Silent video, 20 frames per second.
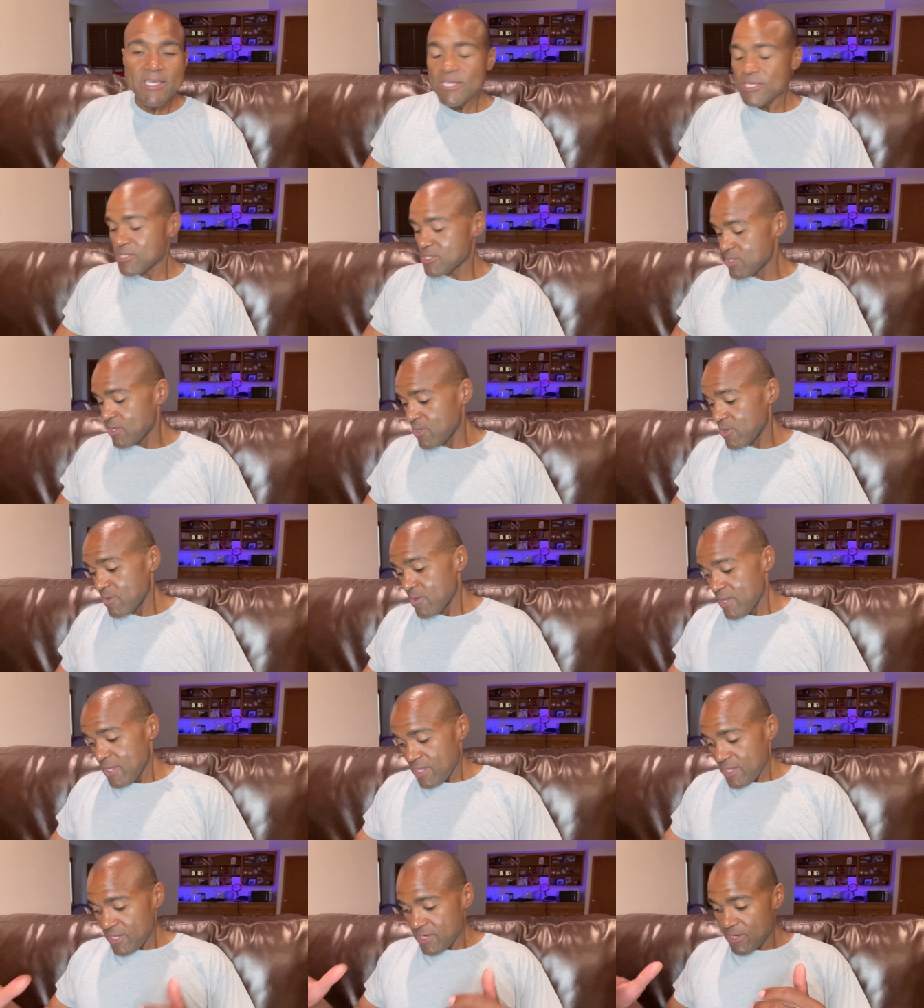So,
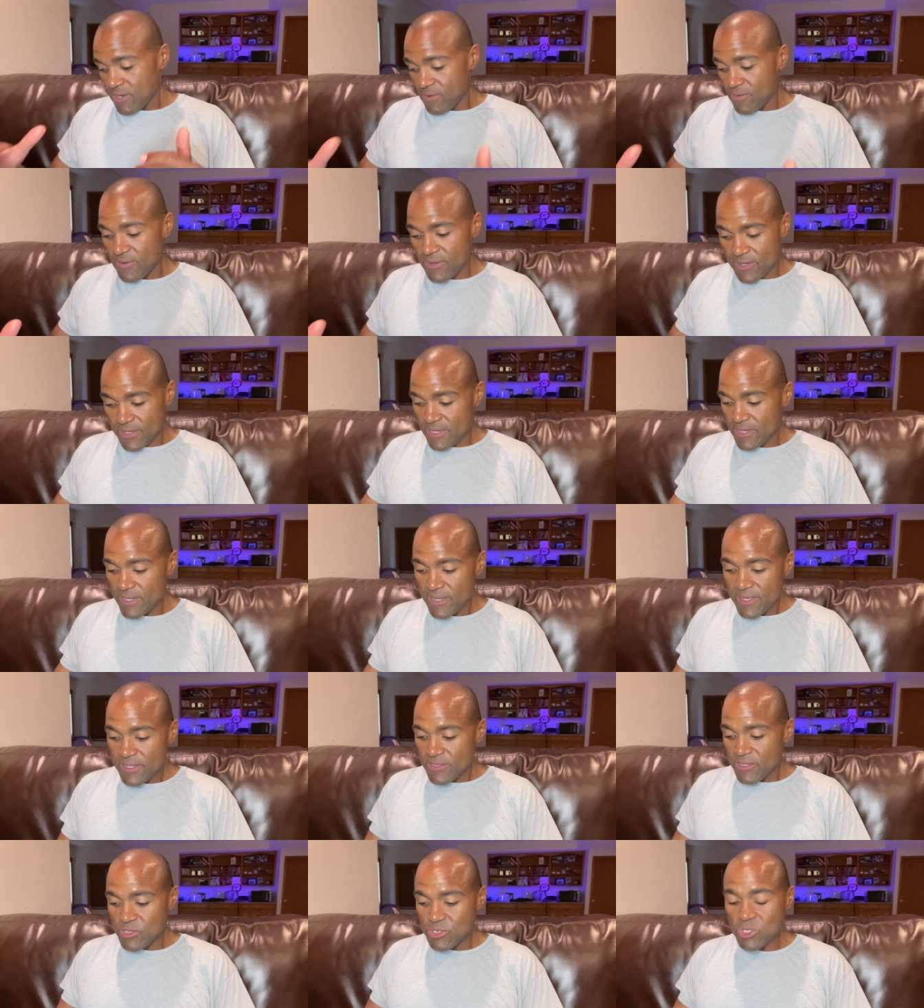you know,
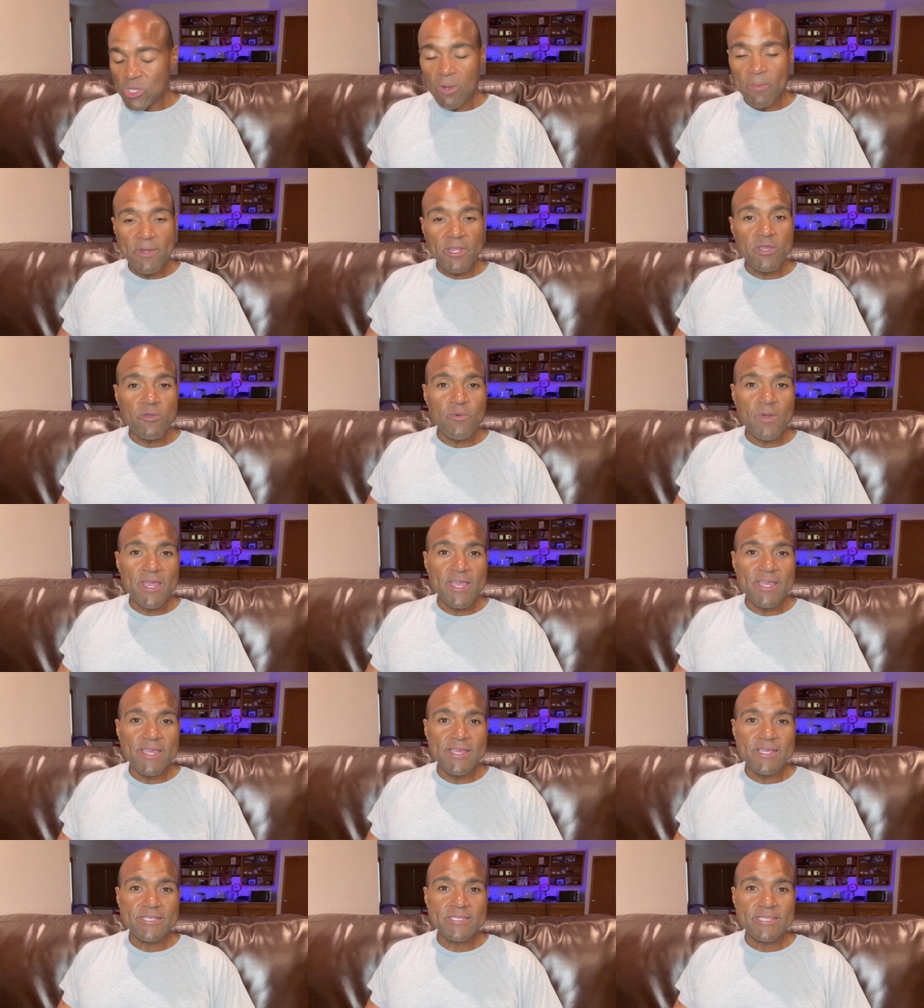there's so many
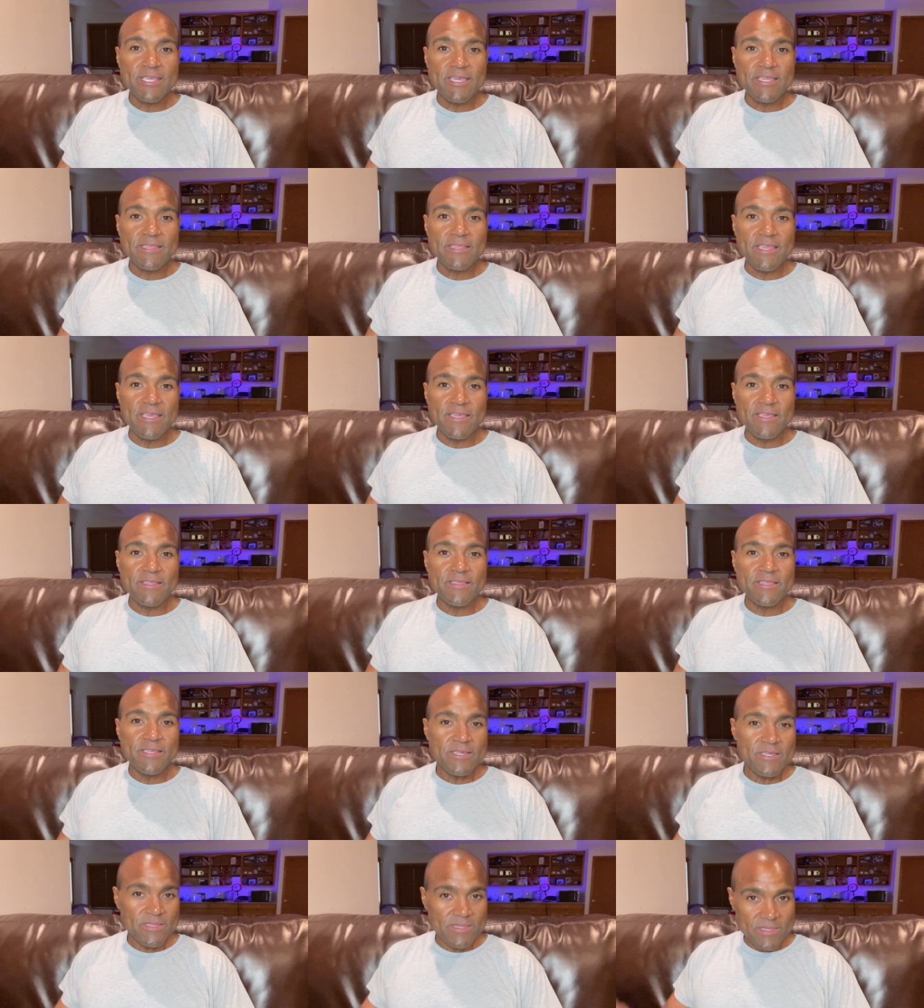ways that
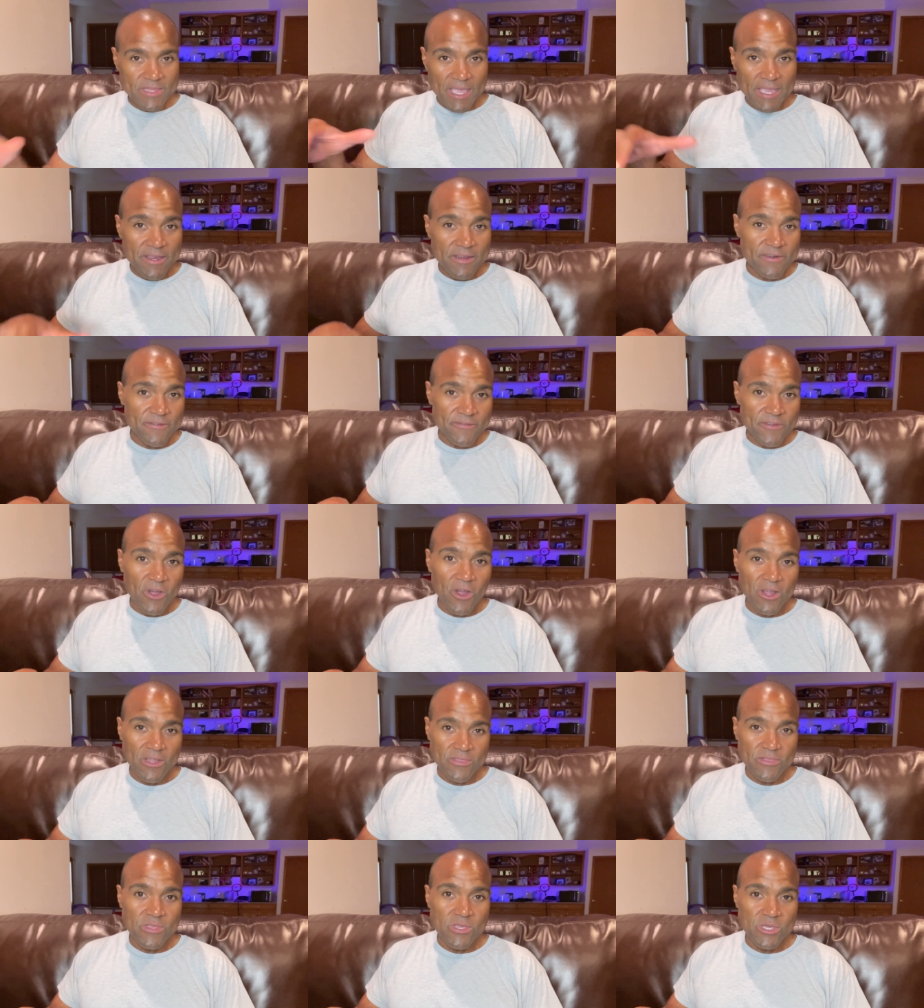they could have
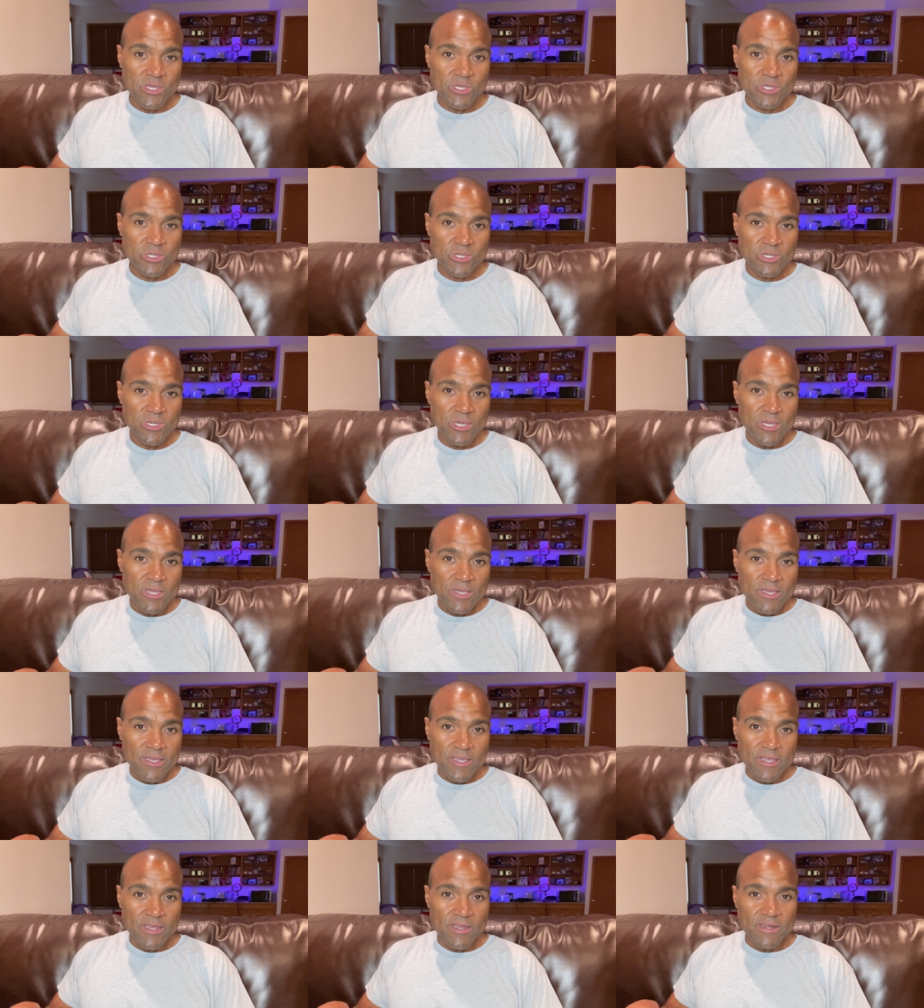caught this,
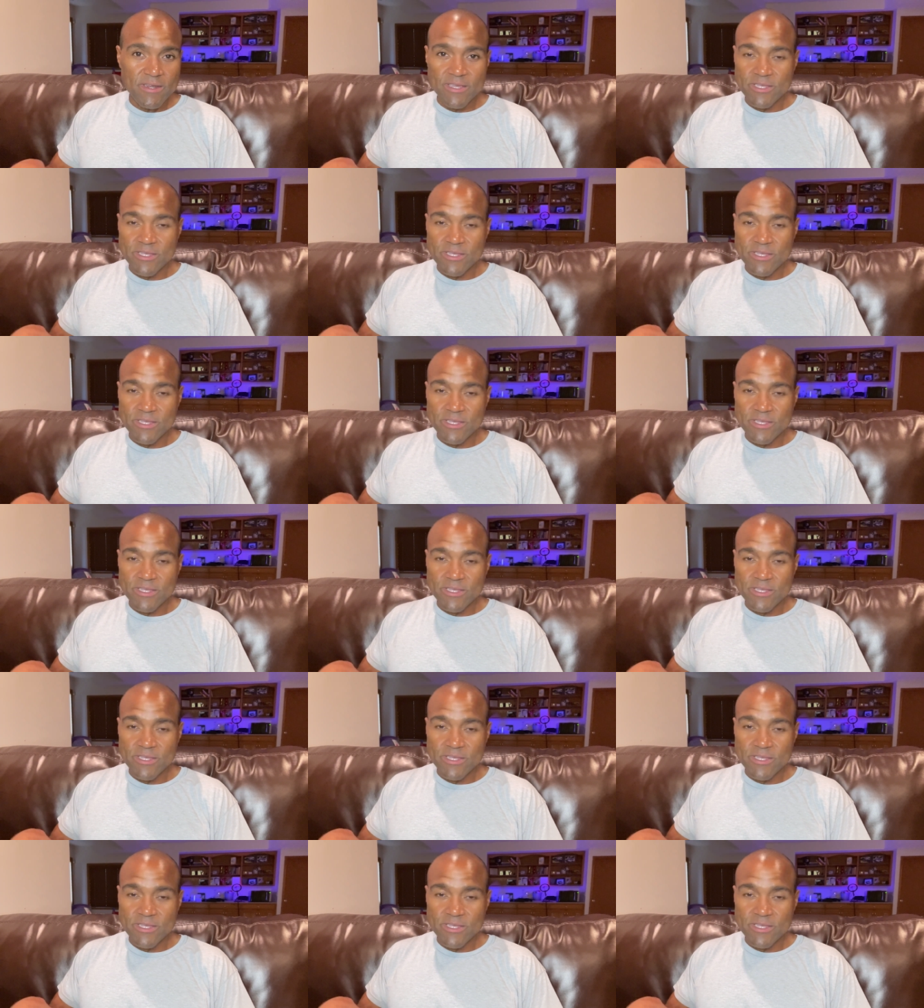and